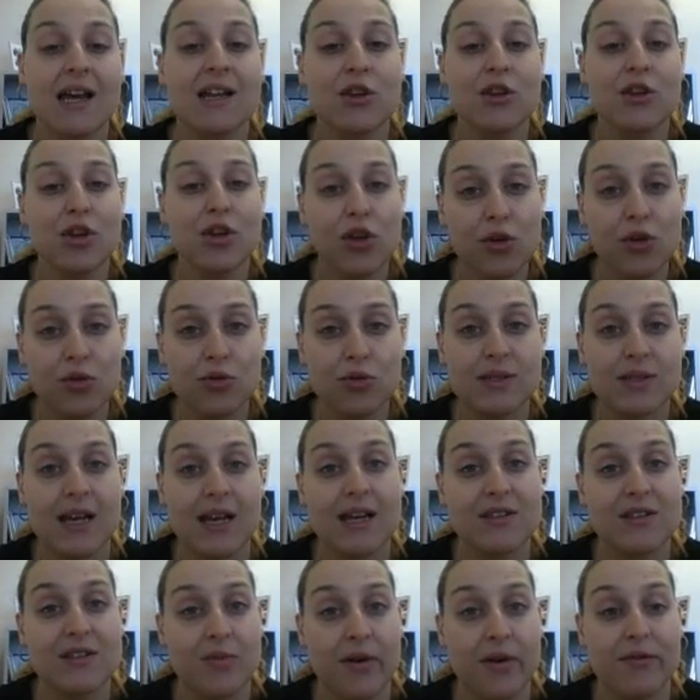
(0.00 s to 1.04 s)
and use
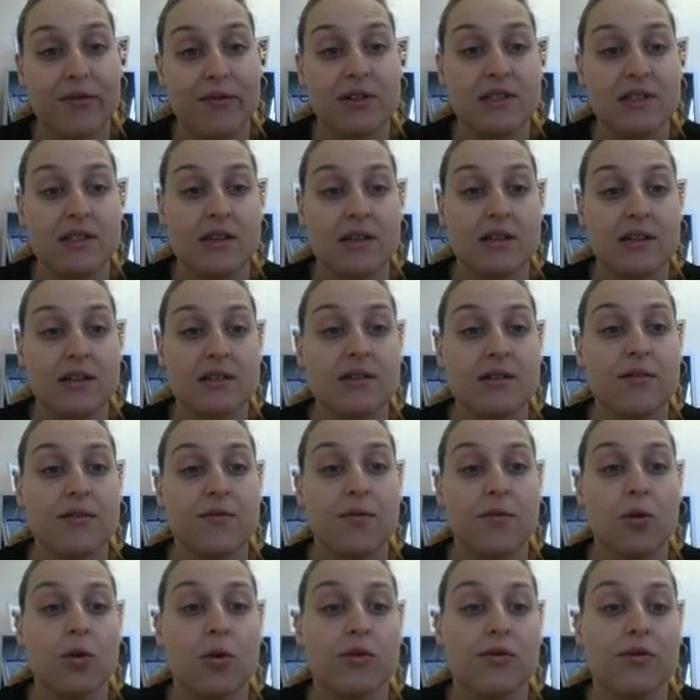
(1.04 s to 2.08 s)
as references
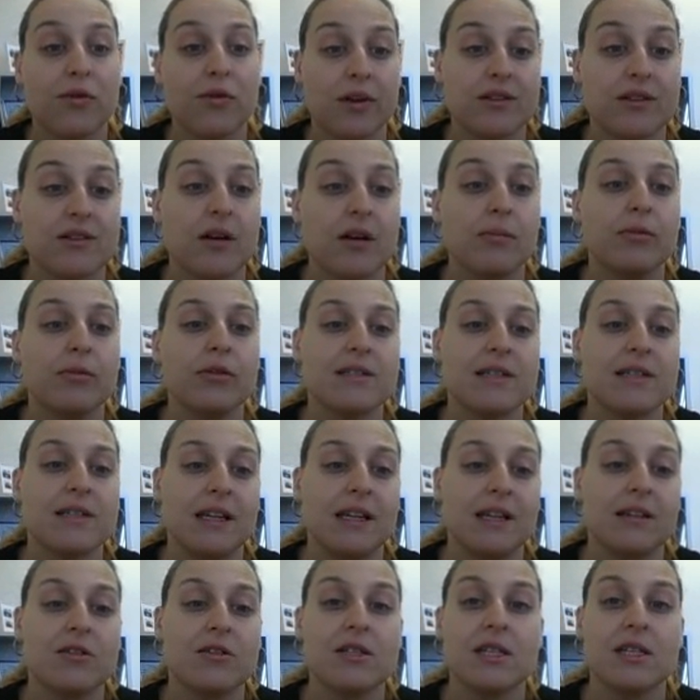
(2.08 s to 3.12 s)
for example,
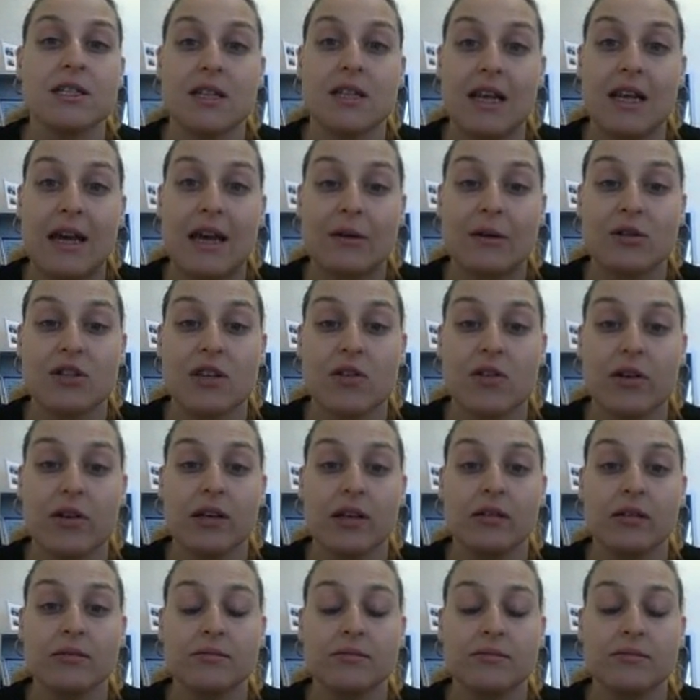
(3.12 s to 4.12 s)
Solinka's interlanguage theory.